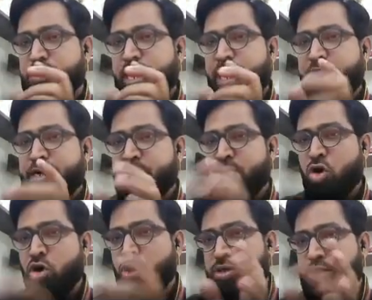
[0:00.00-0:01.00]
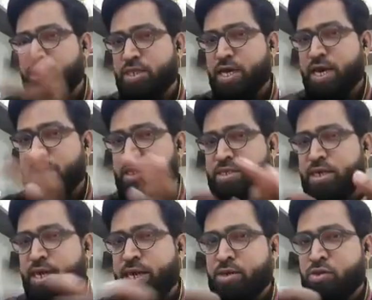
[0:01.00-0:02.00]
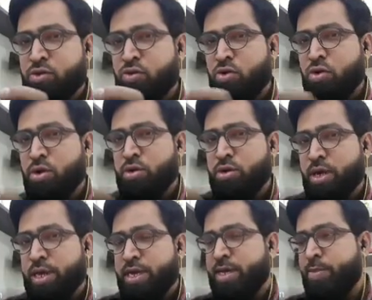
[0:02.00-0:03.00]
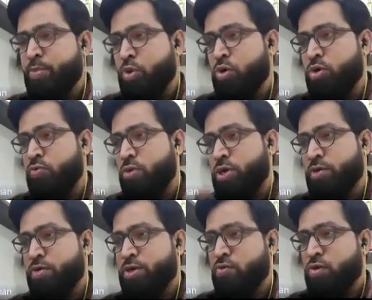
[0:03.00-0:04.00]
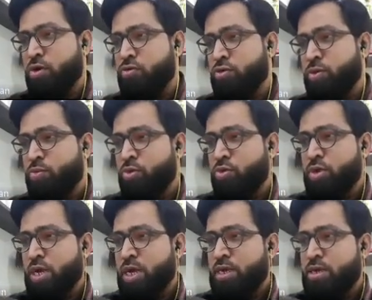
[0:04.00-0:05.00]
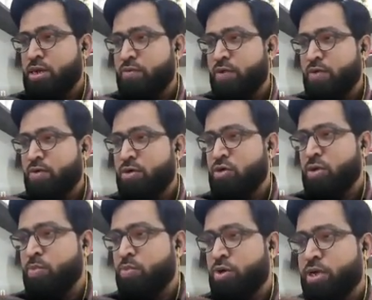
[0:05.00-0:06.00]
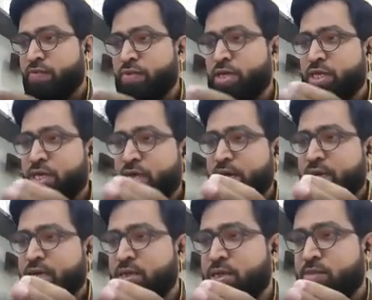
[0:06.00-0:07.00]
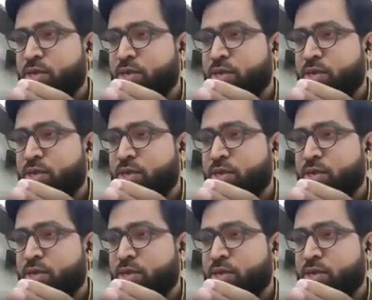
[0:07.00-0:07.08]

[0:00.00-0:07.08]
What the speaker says: that, and so on, import whatever you want to import. If I want to import everything, I can